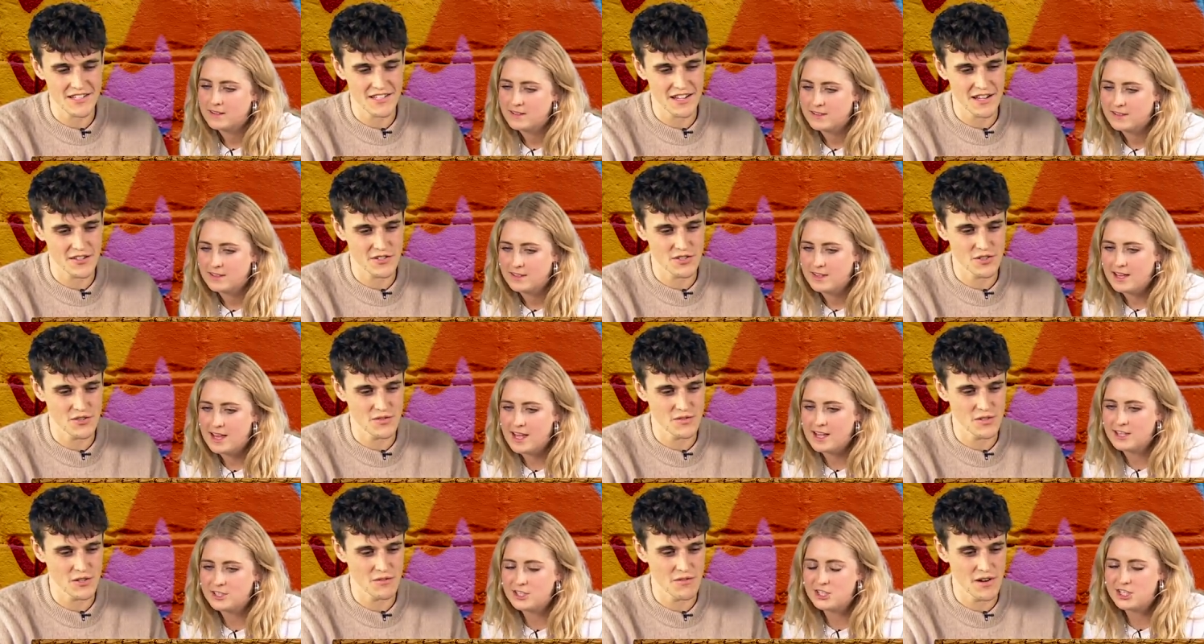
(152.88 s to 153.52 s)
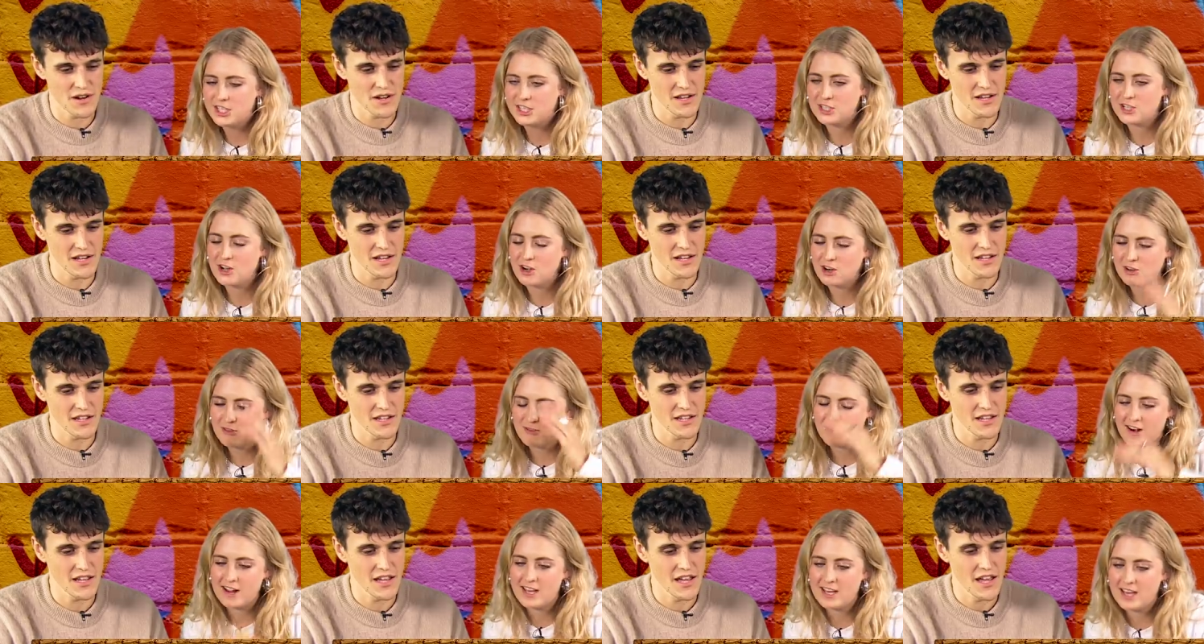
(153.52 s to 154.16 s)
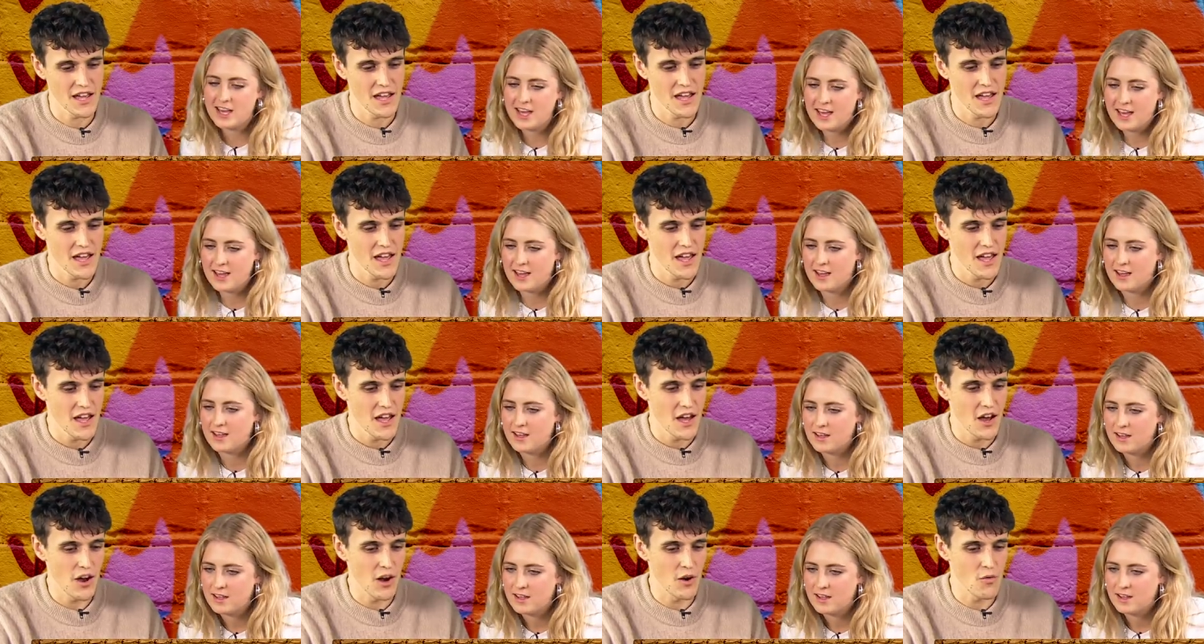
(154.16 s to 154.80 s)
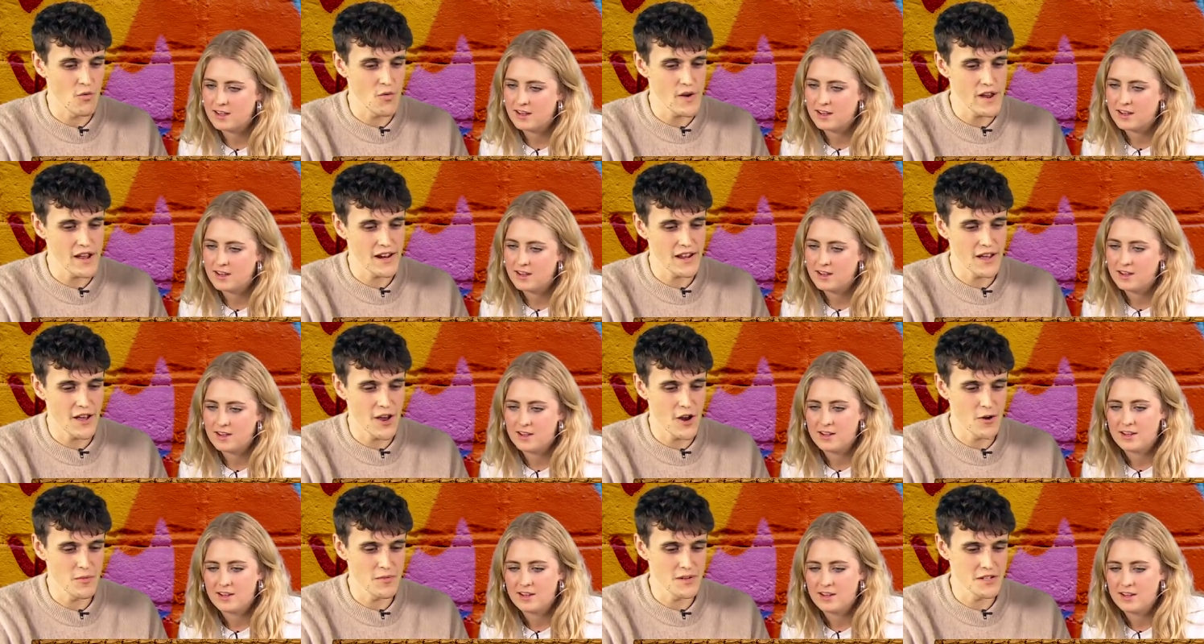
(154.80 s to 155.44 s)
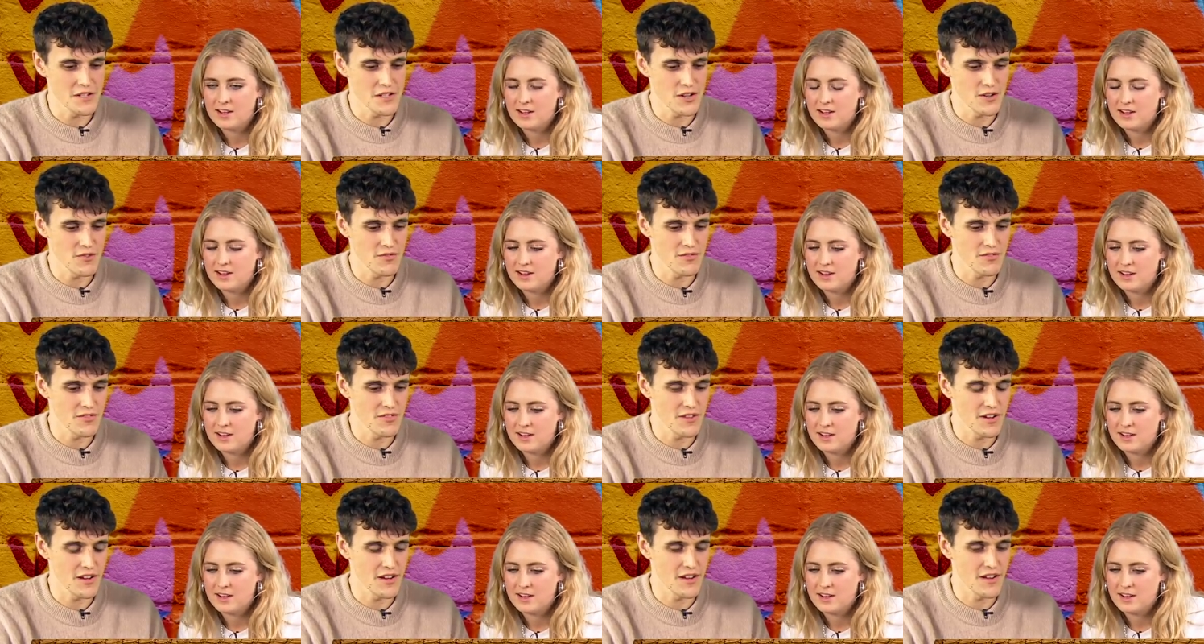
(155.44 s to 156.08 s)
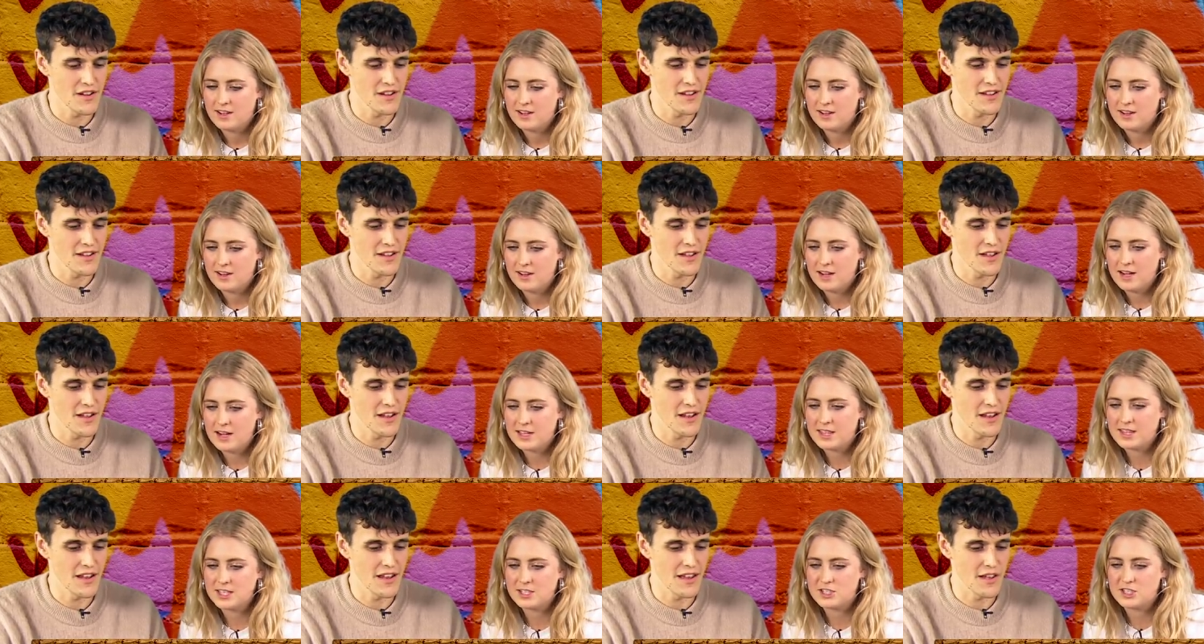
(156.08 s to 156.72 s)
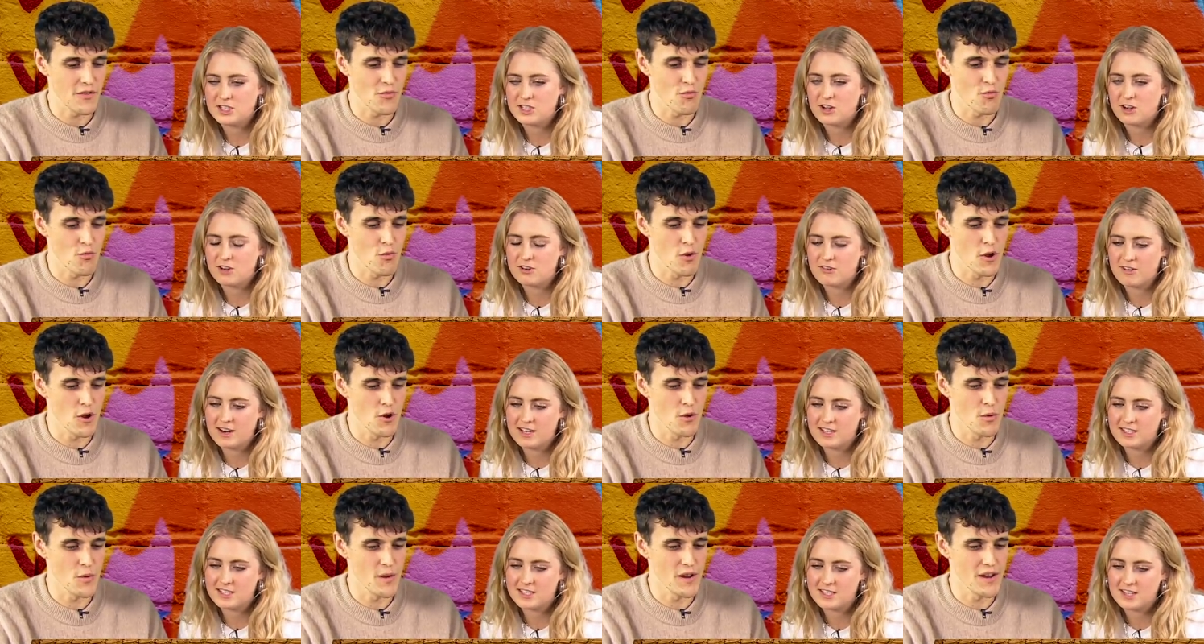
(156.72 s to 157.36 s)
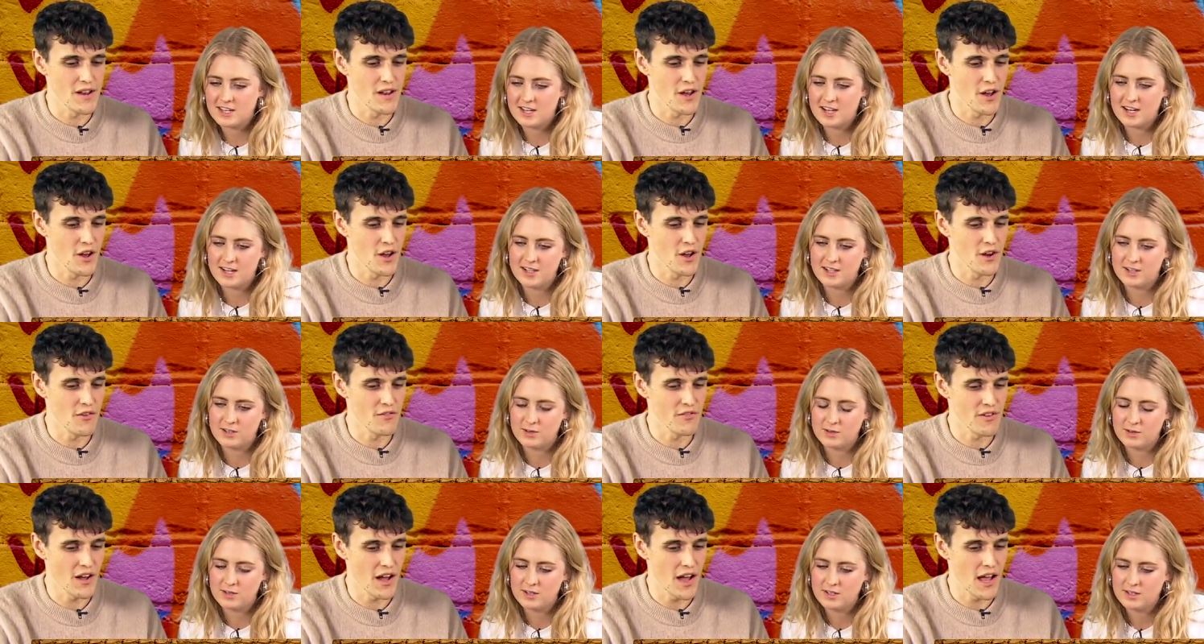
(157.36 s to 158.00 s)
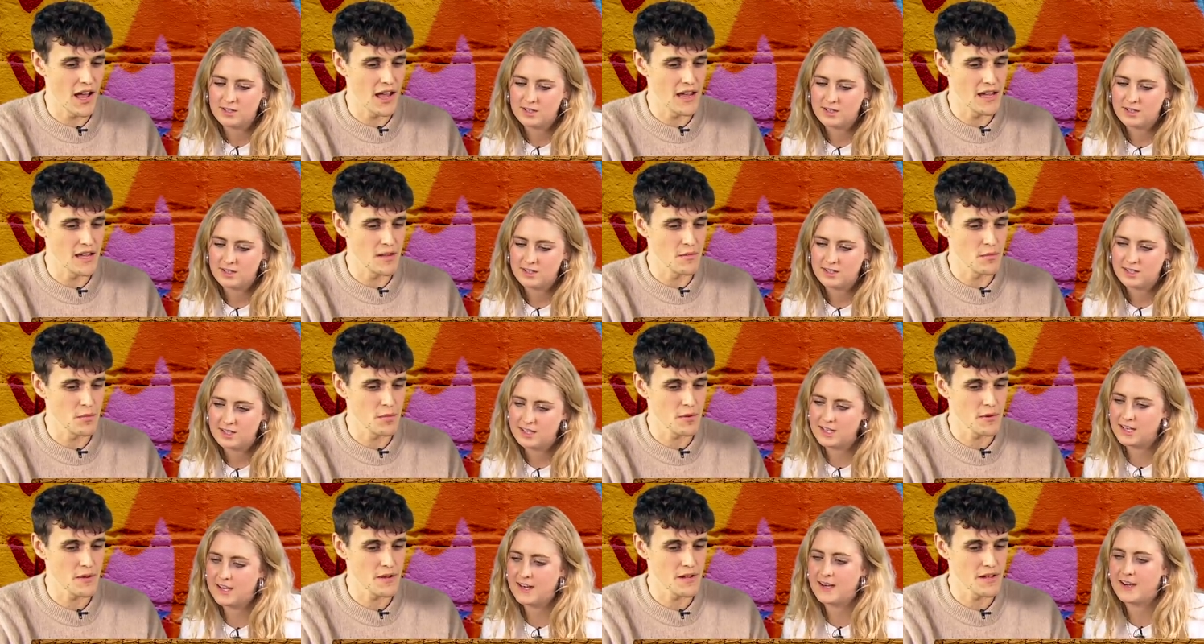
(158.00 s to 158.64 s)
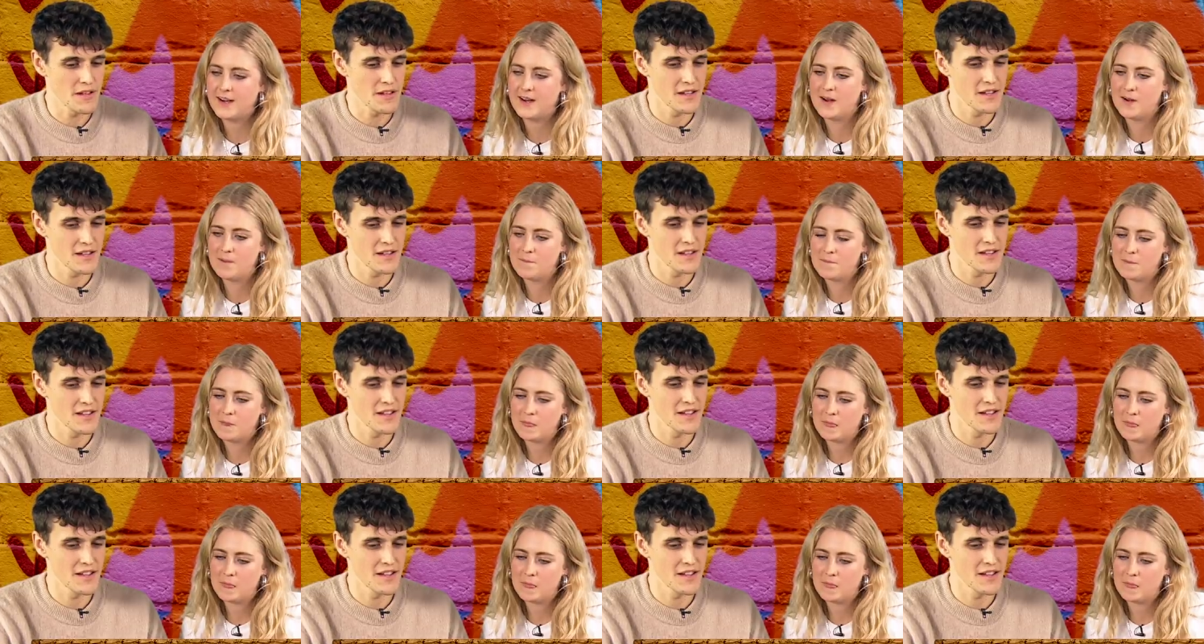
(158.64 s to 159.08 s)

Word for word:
Speaker 1: tattoos. And she's got great hair.
Speaker 2: I really hope they don't.
Speaker 1: I think she's got great style. Ruin her vibe. Yeah.